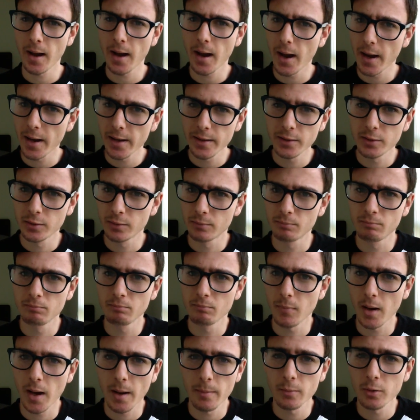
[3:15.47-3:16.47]
I'm
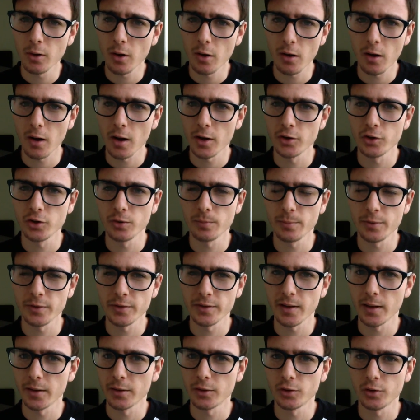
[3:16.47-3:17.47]
not
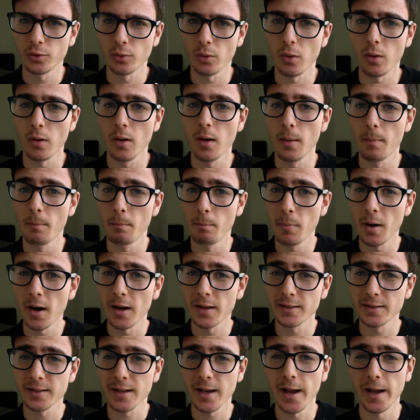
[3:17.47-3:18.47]
100% sure,
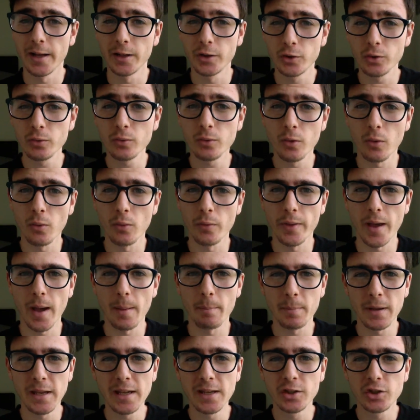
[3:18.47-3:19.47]
but I do know
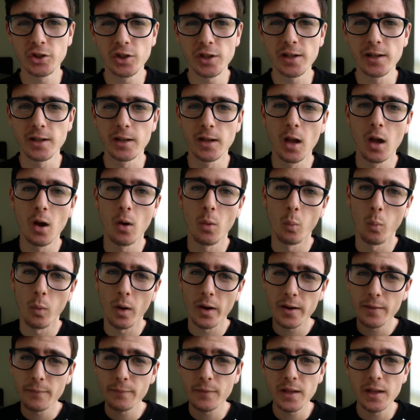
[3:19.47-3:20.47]
that PG,
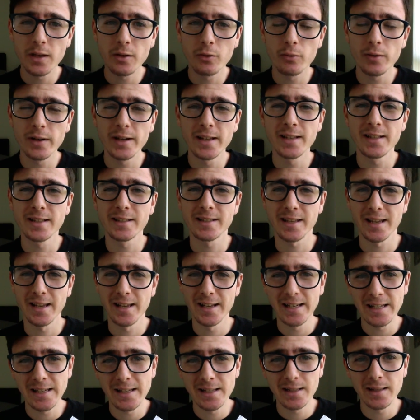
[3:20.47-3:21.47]
one of the ingredients
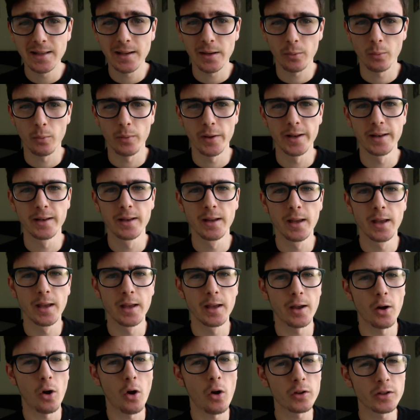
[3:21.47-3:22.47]
in e-liquid,
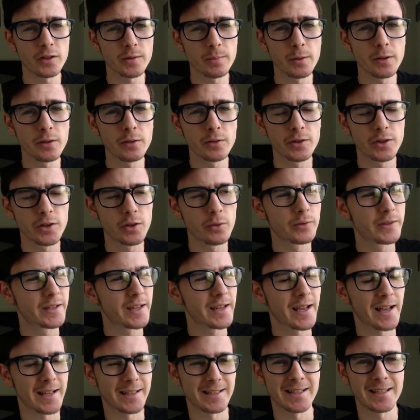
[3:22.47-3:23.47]
hospitals use
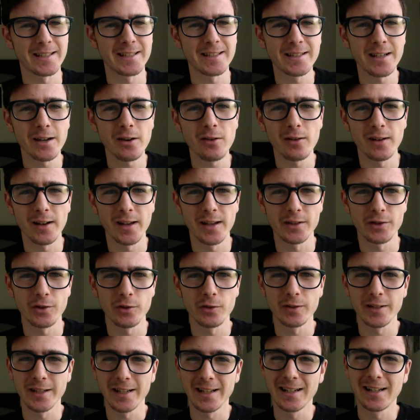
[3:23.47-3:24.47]
it as a
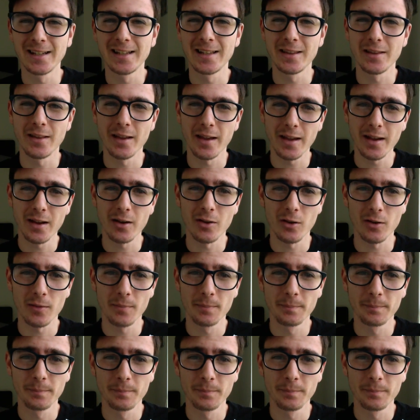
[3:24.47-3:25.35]
sterilizer to clean the air.